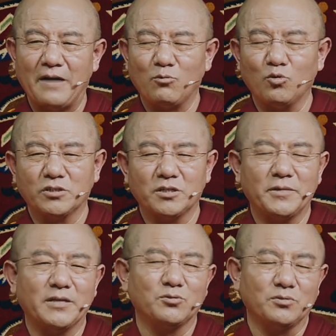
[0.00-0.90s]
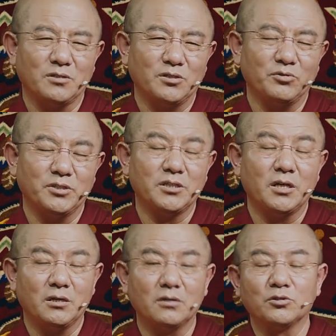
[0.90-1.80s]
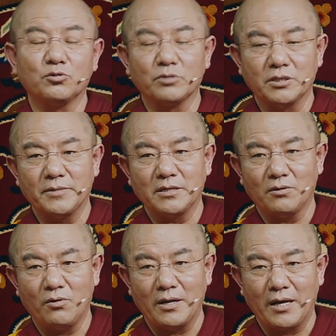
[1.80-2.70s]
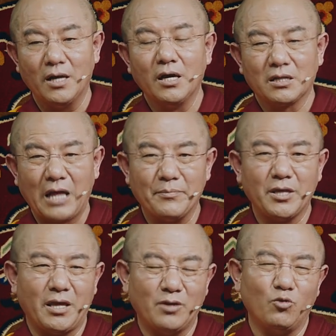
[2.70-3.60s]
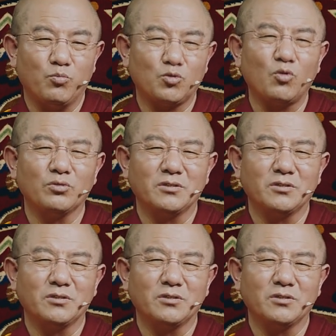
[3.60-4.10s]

Similarly, in Europe, there are studies of